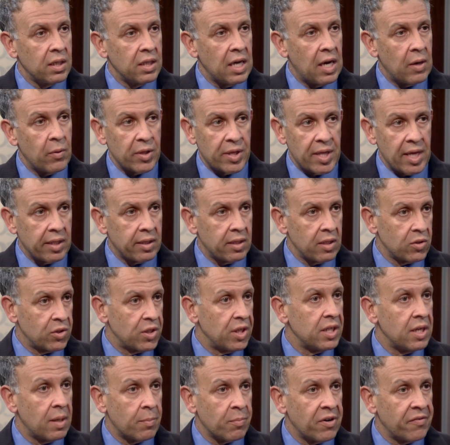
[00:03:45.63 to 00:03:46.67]
Yeah, I think there's a
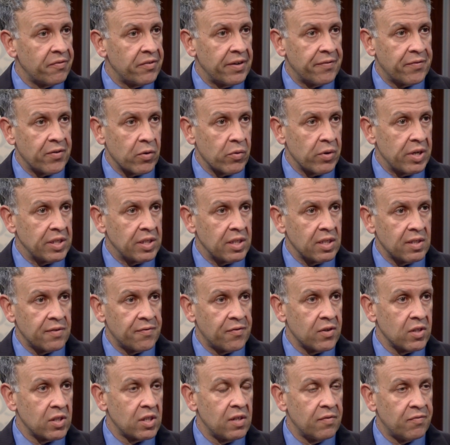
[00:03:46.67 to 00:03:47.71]
number of different reasons.
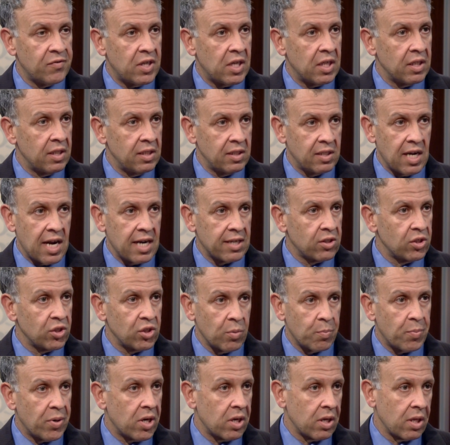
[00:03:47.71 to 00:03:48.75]
First of all, doctors are
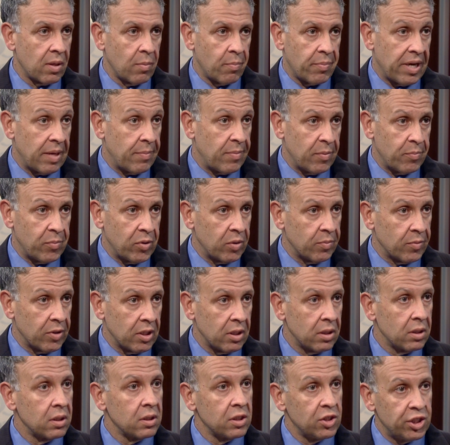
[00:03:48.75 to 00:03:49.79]
part of the baby
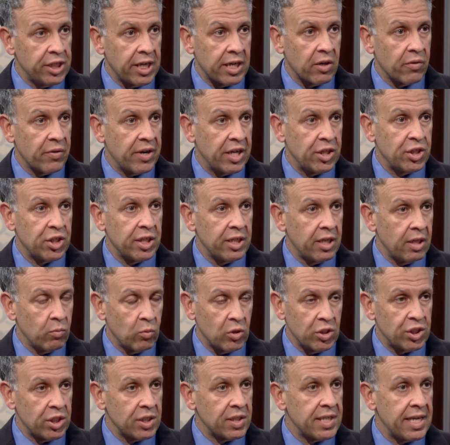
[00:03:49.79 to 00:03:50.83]
boomer generation, and we're
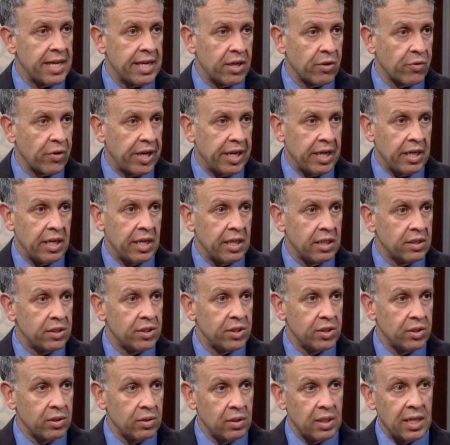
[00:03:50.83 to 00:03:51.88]
just entering
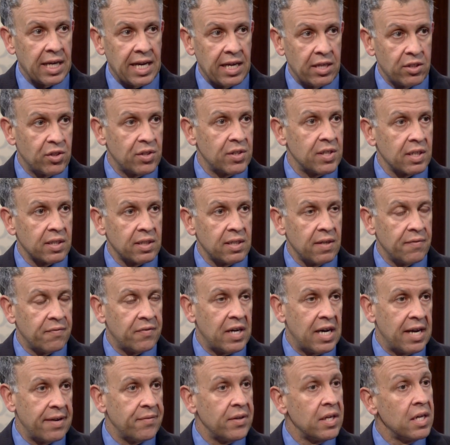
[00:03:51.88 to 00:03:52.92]
into the age
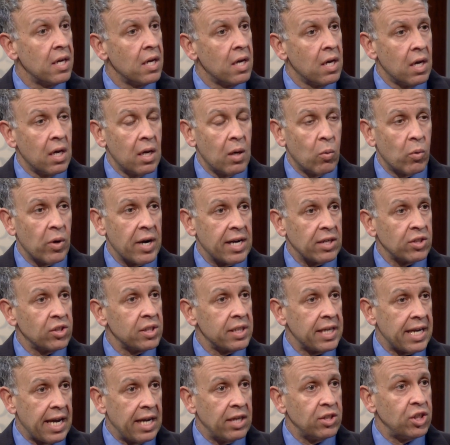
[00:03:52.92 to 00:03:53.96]
65 we're
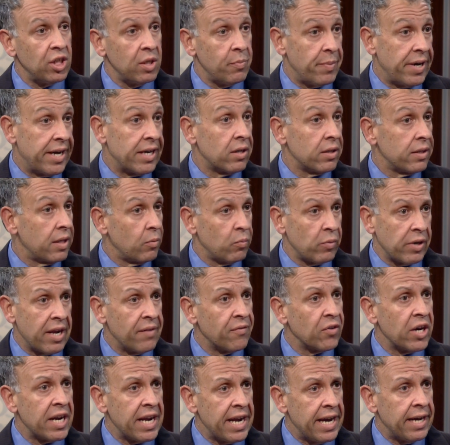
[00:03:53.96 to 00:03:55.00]
actually aging better than we
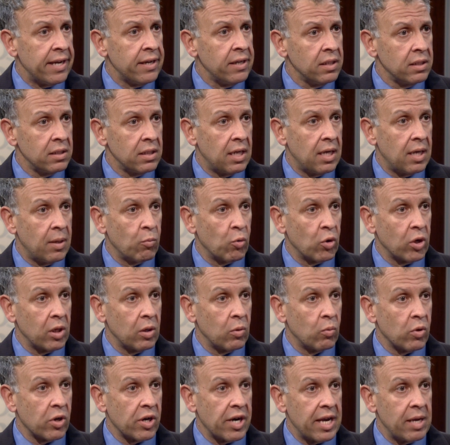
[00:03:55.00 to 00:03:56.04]
ever had. Um, we're,
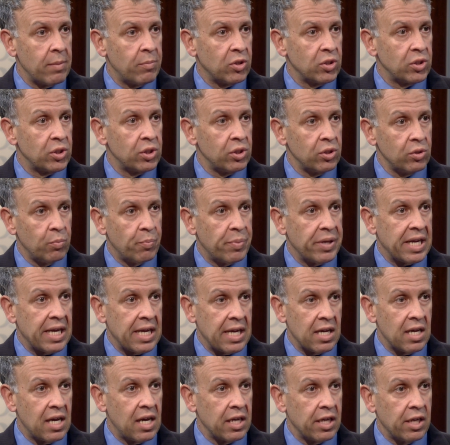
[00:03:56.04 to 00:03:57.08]
we're able to
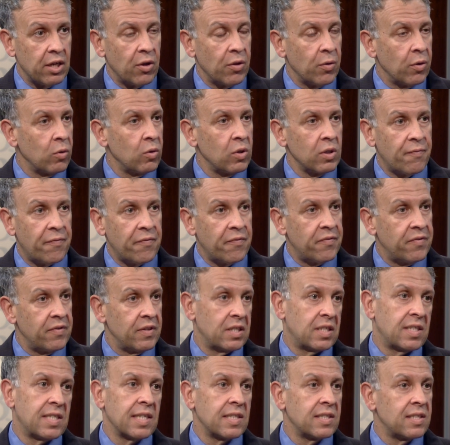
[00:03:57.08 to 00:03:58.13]
be, uh, you know,
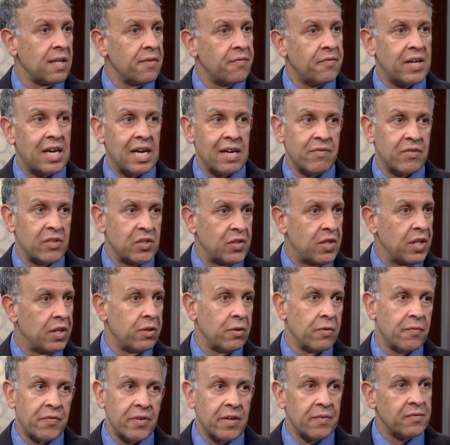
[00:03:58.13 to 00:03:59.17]
65 is the
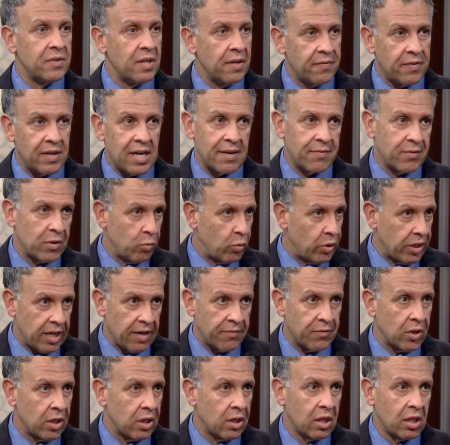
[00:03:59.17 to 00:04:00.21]
new 55 or
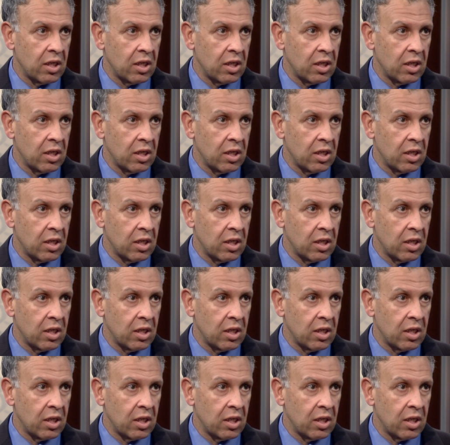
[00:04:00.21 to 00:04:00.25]
whatever